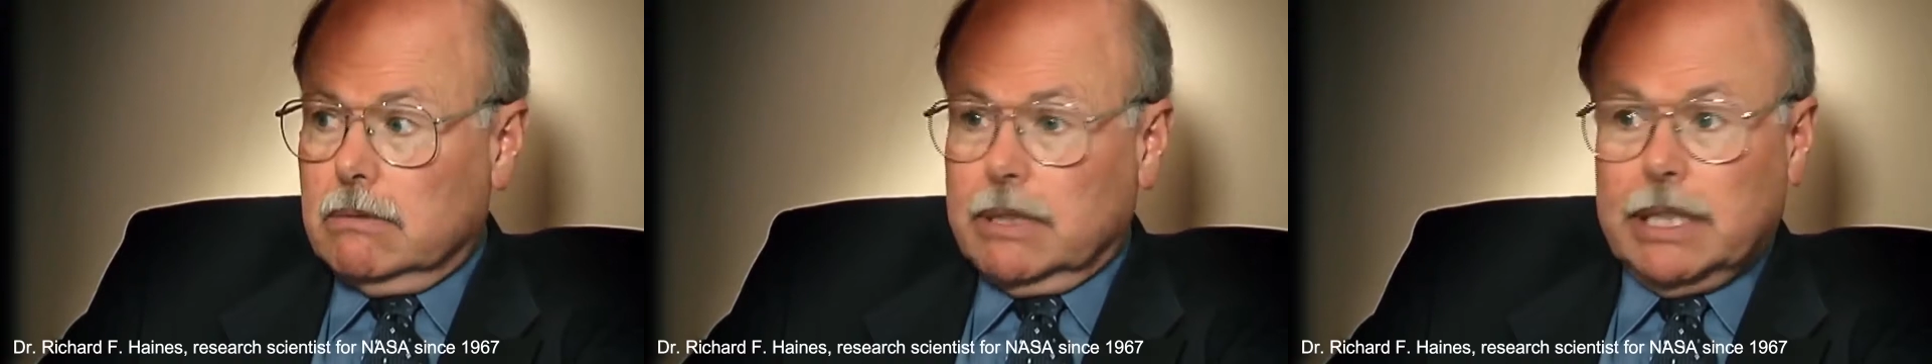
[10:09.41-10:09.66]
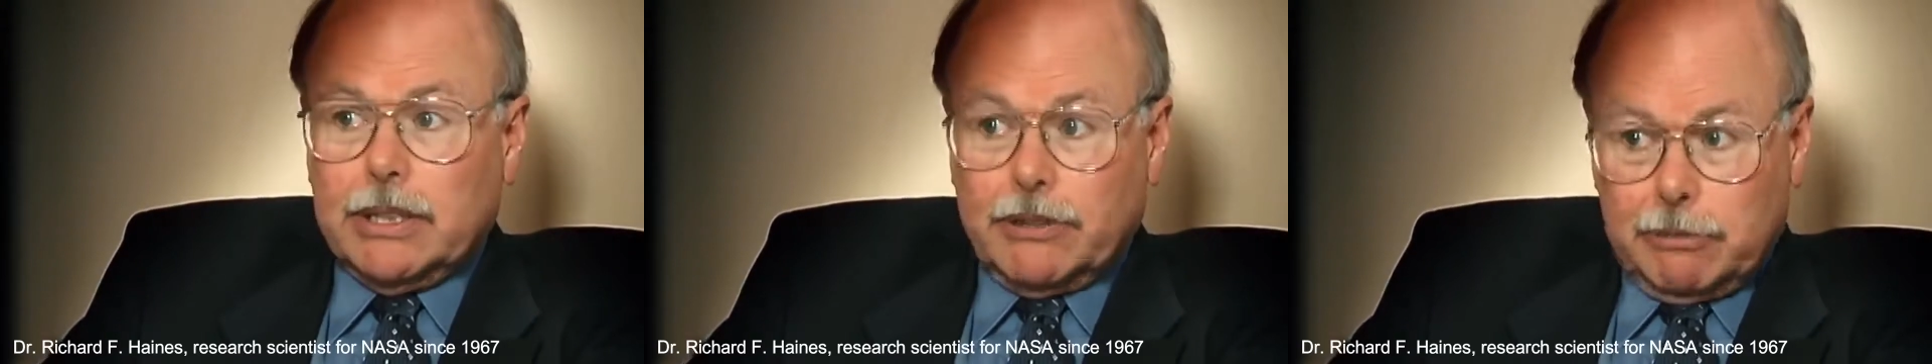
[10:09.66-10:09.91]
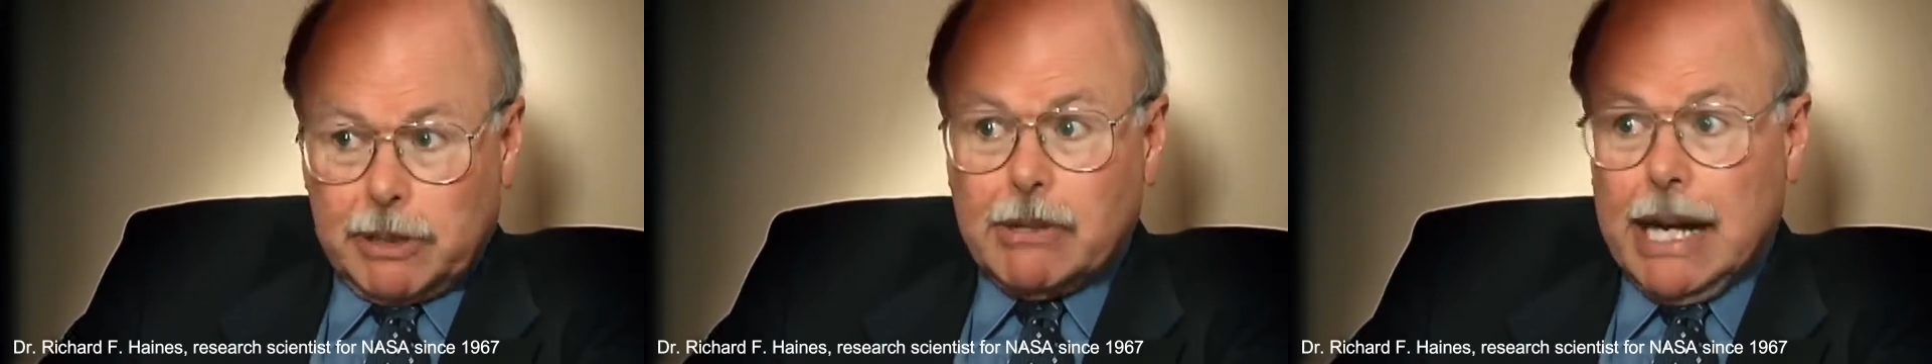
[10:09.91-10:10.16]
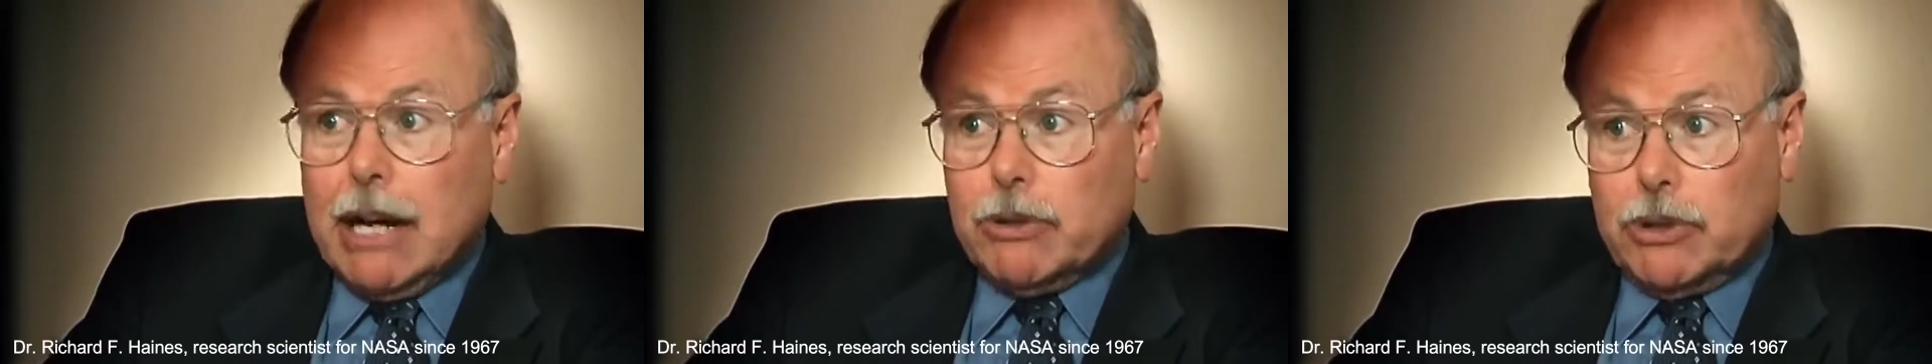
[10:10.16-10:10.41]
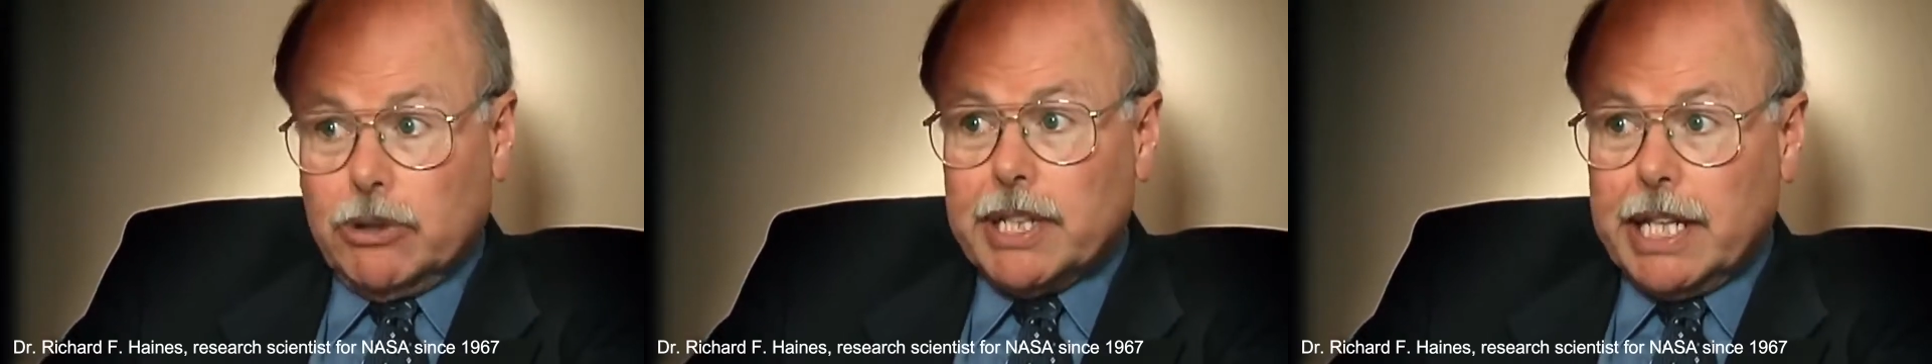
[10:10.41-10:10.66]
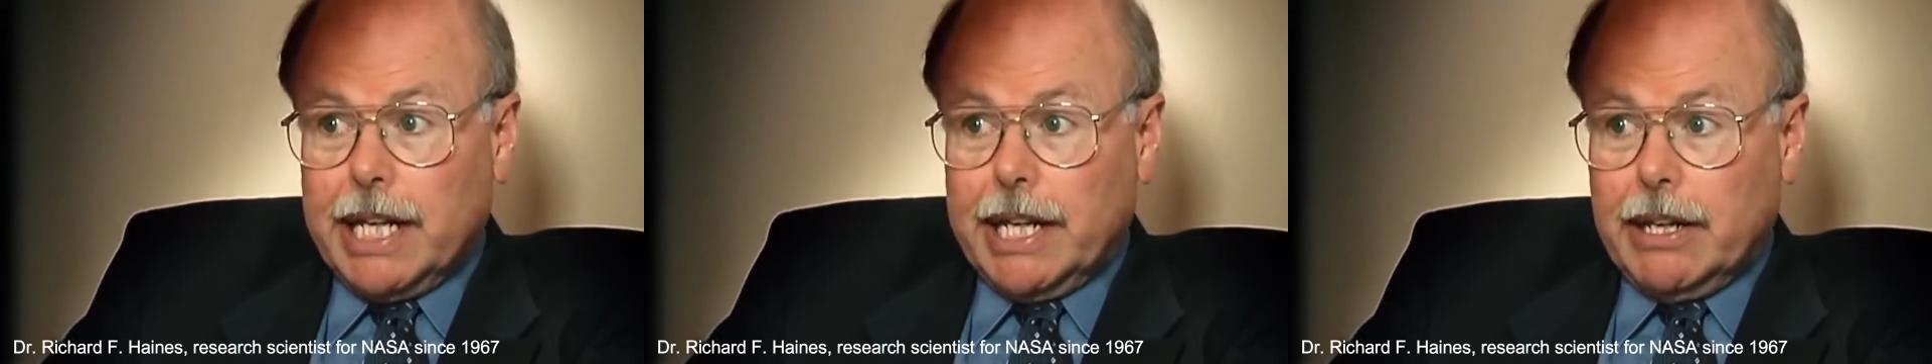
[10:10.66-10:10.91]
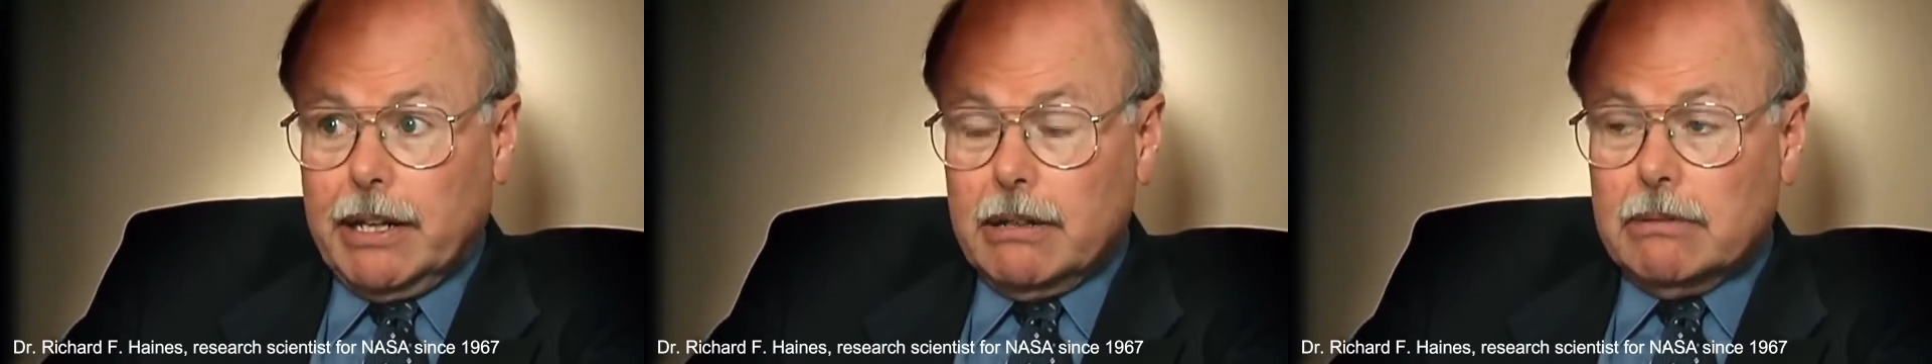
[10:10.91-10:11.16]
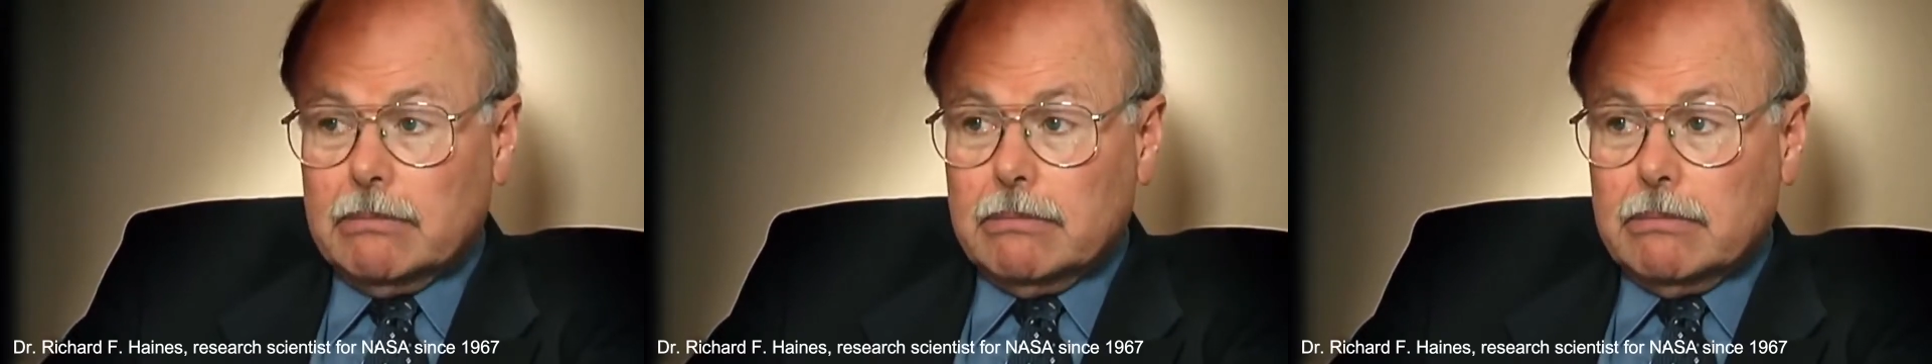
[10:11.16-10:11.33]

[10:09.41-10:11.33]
either from the ground or the air.